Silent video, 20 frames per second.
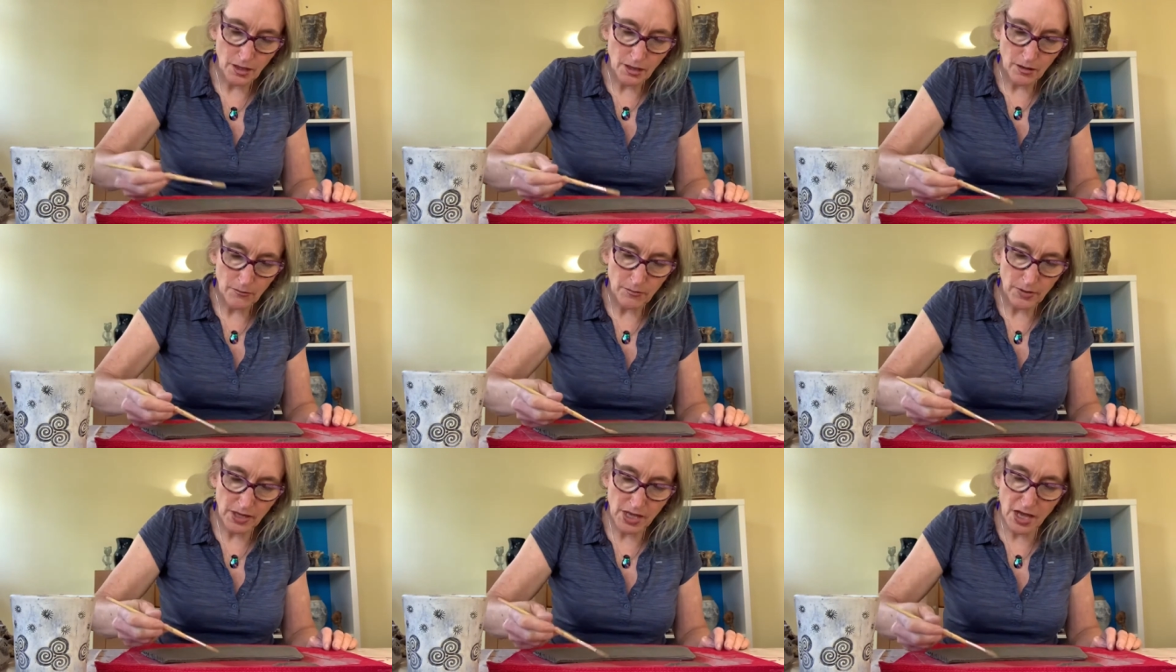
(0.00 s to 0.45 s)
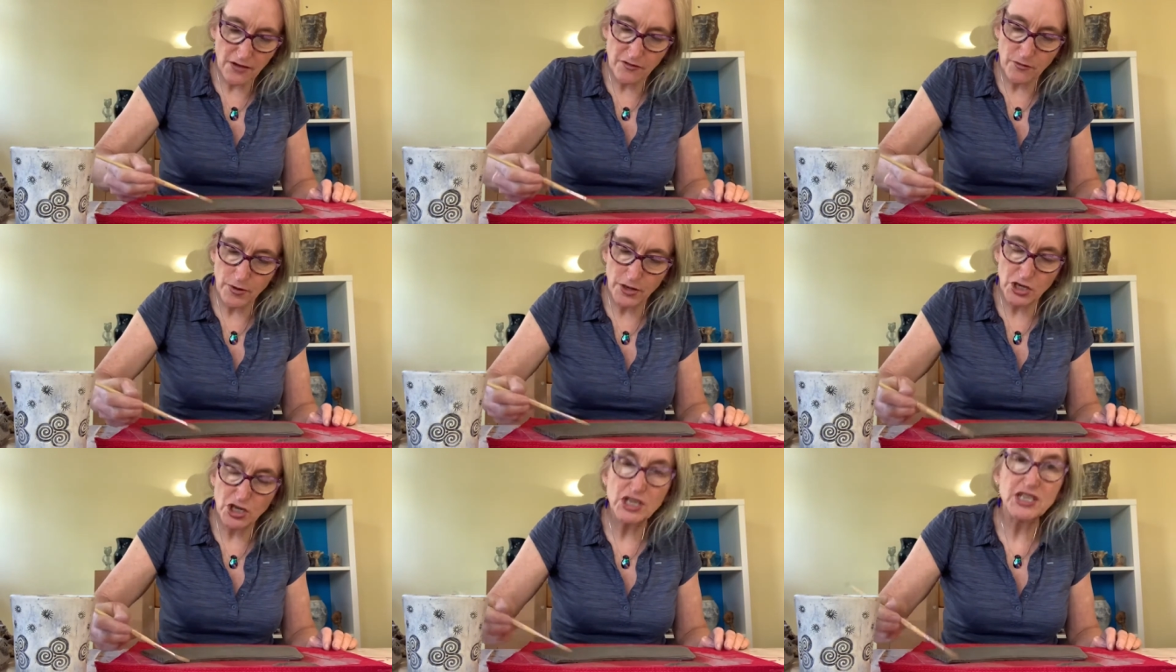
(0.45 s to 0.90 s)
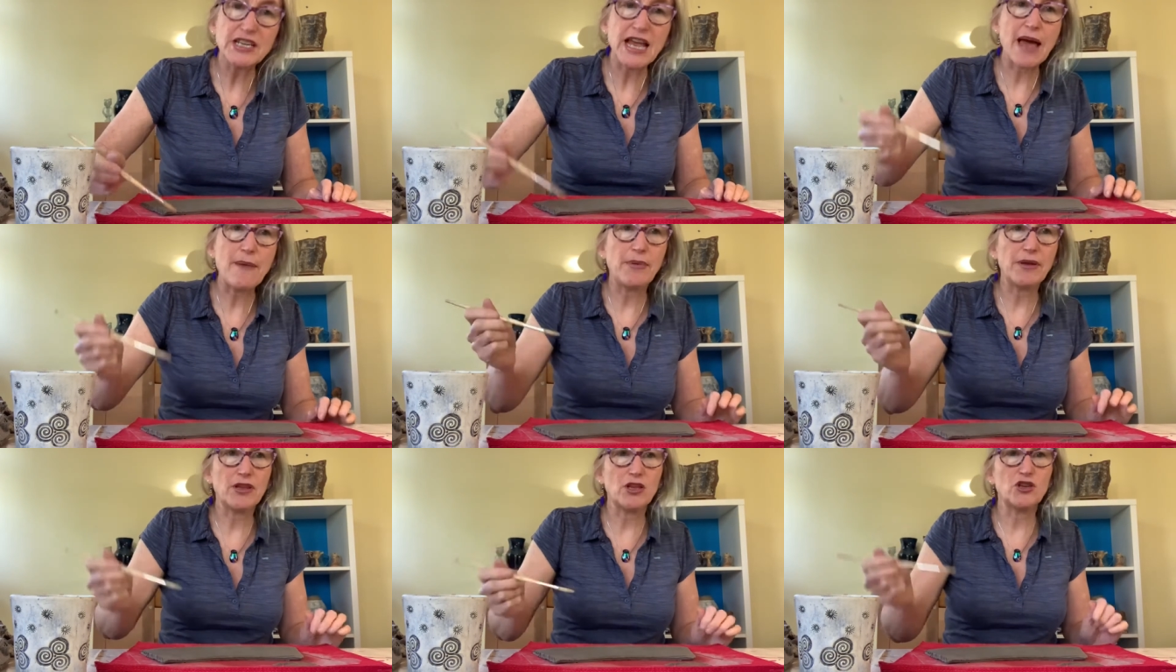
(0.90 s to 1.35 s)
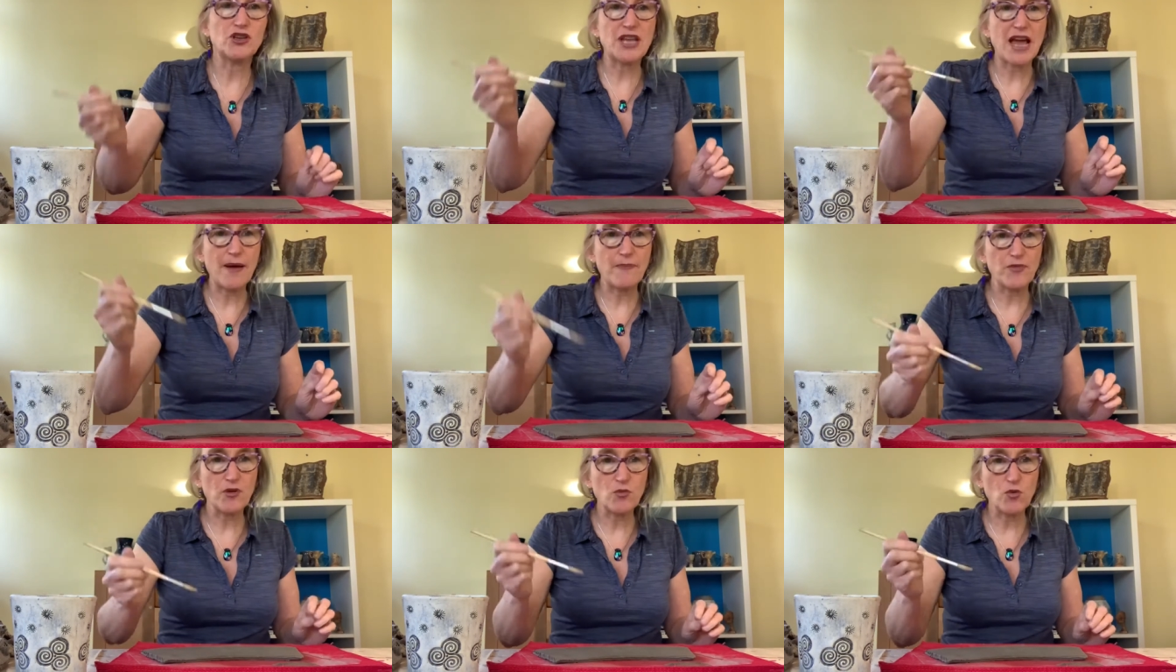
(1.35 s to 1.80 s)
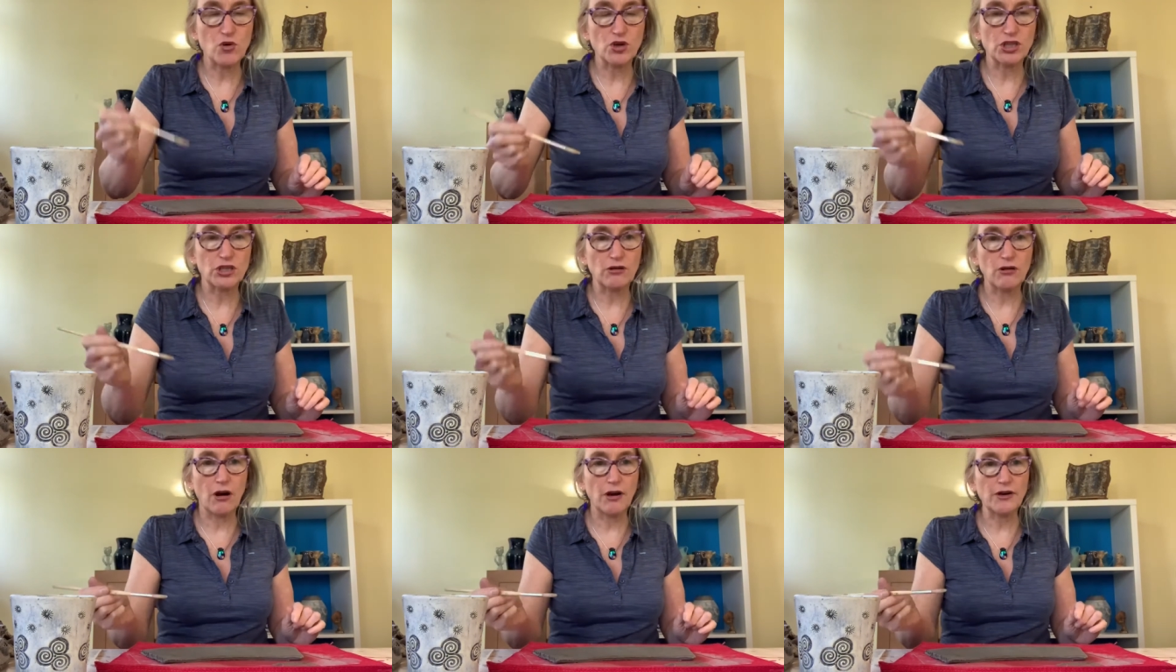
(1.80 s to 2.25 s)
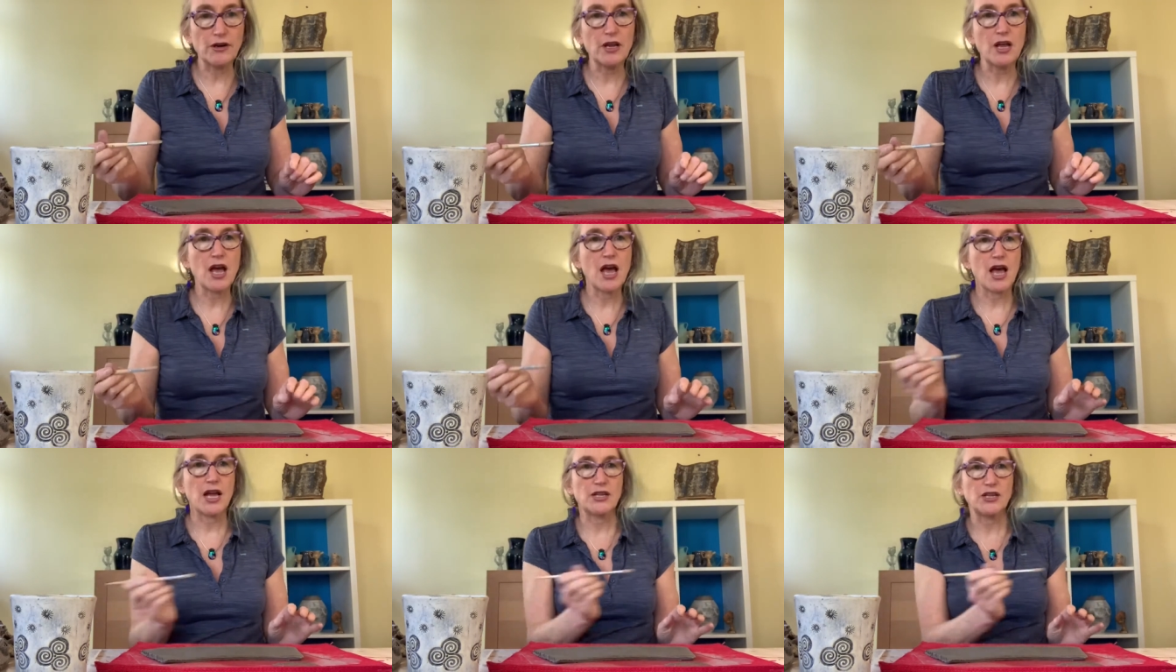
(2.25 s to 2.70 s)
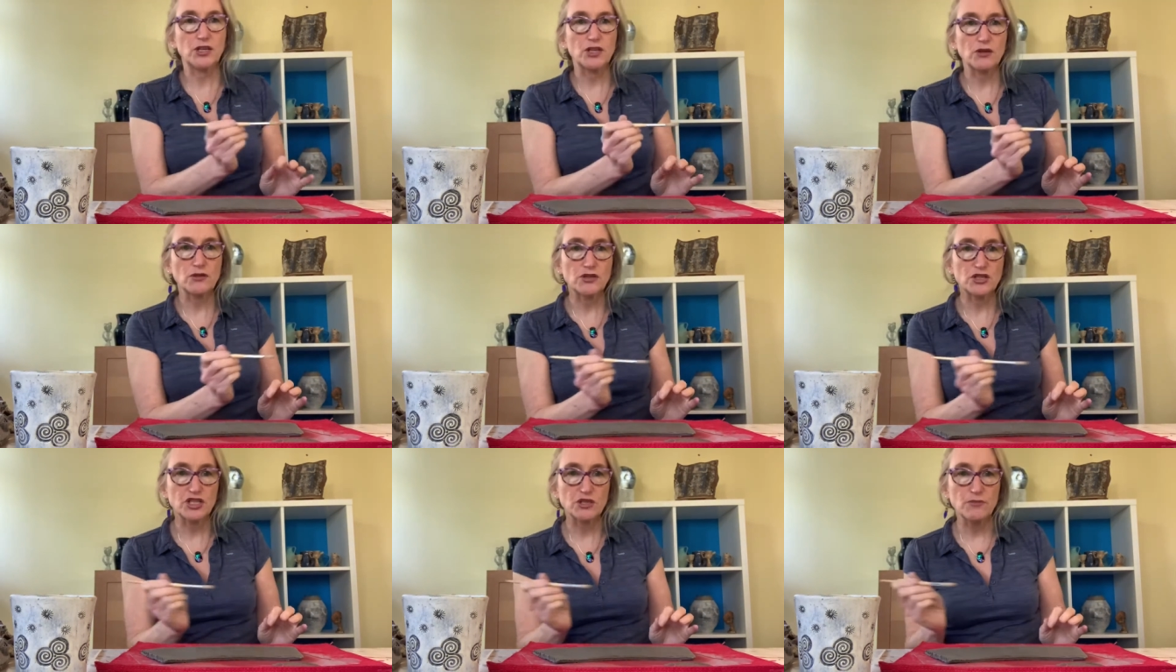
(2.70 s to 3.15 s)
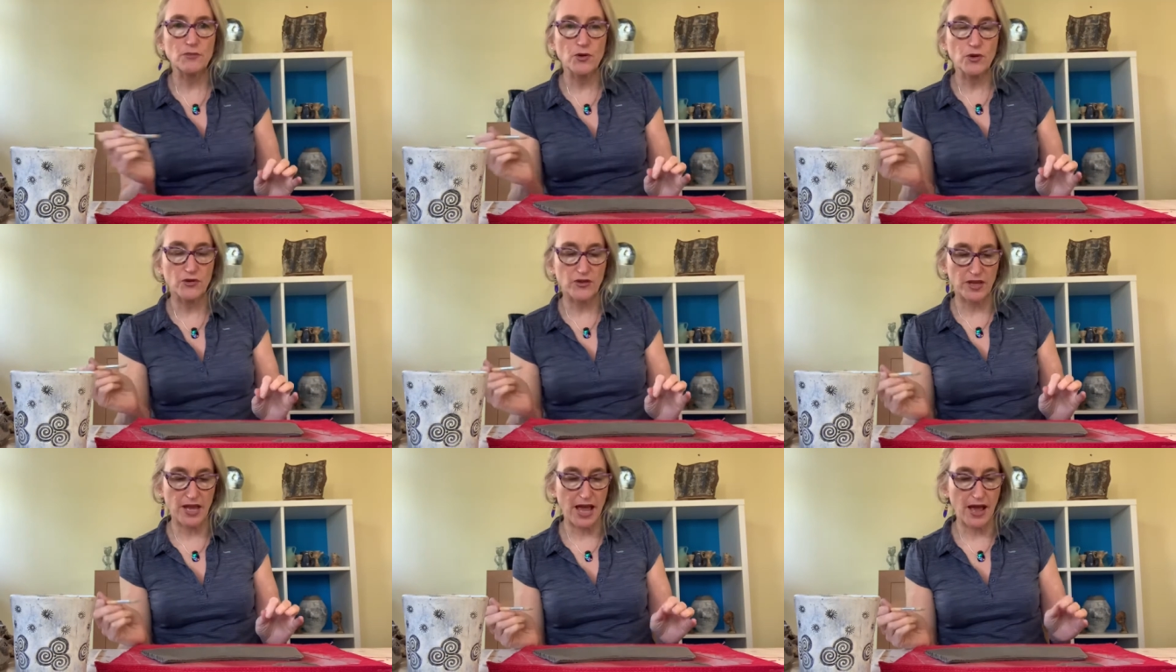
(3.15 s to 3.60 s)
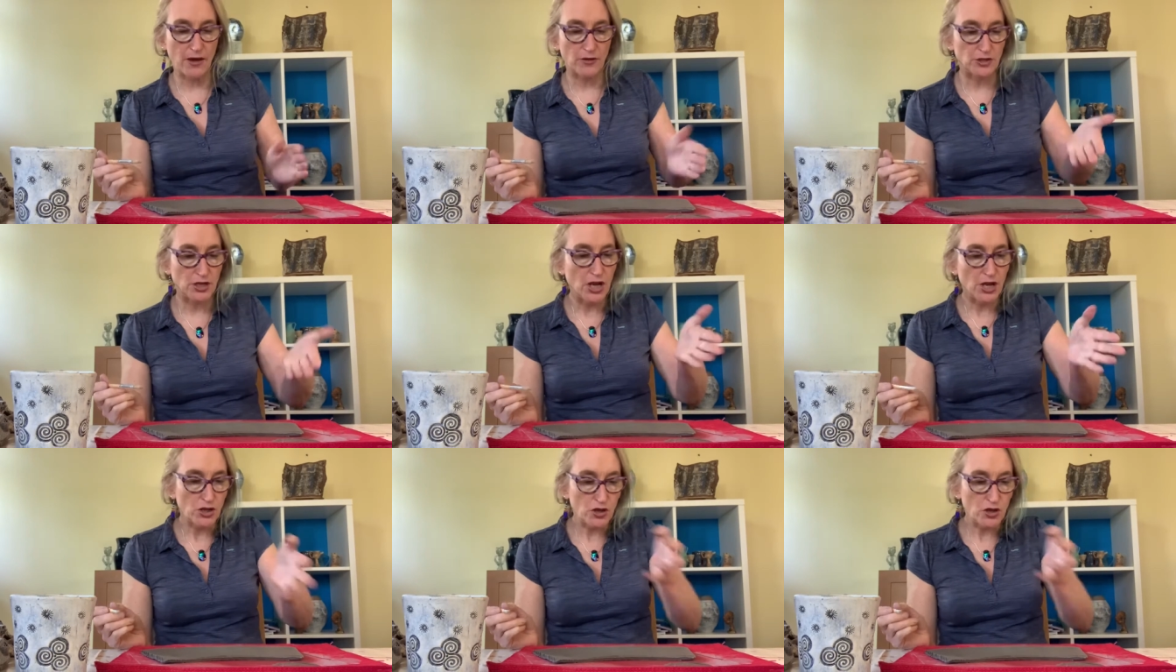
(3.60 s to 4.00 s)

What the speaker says: Be careful when you dab it, you dab the water on and you don't smooth it out.